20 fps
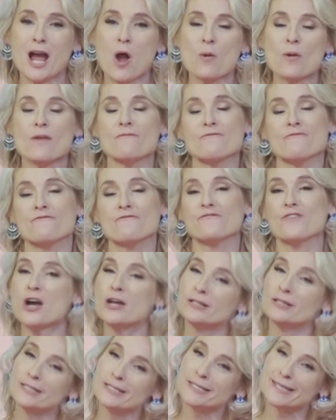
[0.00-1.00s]
out,
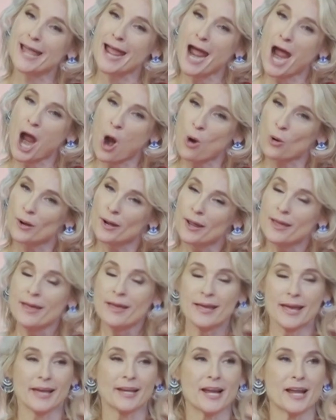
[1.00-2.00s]
fun's out.
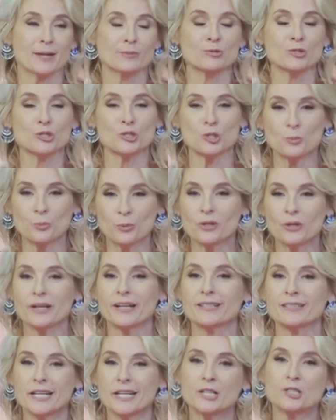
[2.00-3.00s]
And I am super
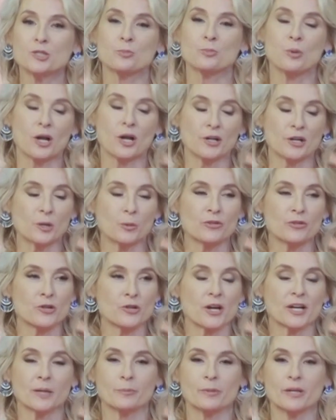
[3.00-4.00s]
excited to partner with
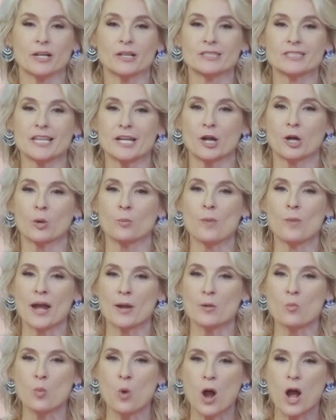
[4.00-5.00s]
Target because they are
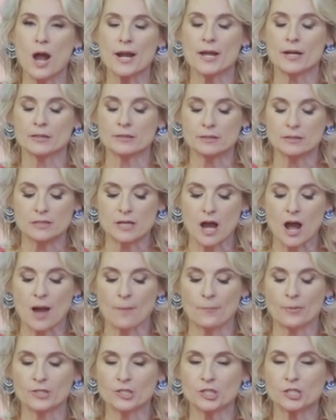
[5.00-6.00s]
my one
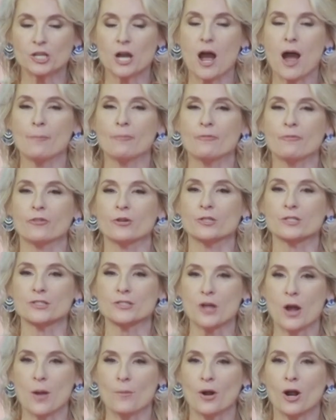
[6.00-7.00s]
stop shop for
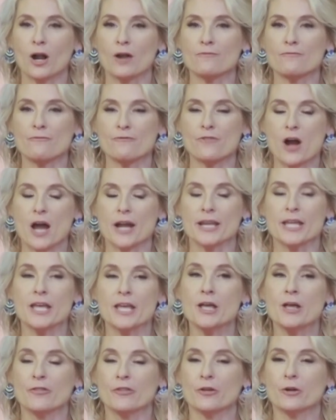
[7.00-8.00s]
summer fun.
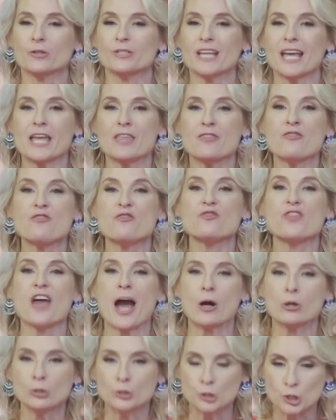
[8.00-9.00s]
There's a
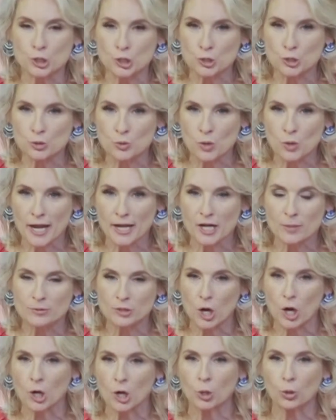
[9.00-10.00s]
thousand new
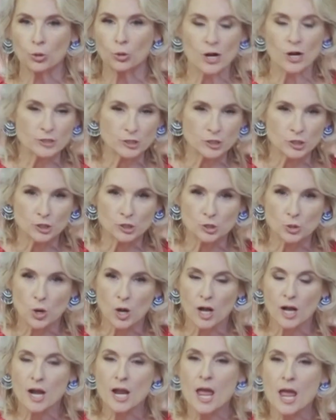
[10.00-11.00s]
items across the
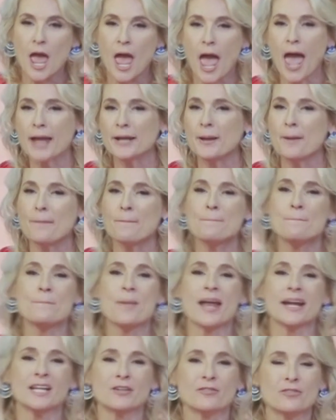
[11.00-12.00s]
store, and
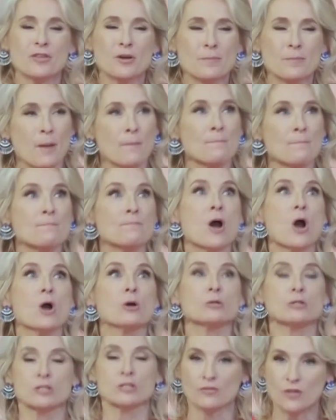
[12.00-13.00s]
many of them,
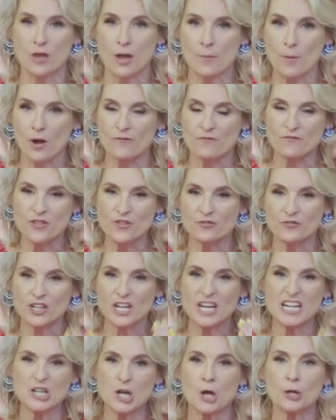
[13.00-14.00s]
most of them, are
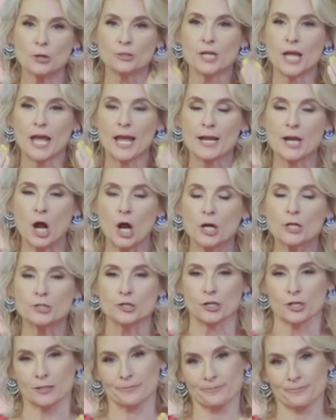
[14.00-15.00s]
$15 and
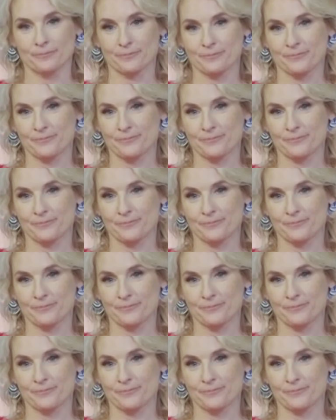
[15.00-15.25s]
under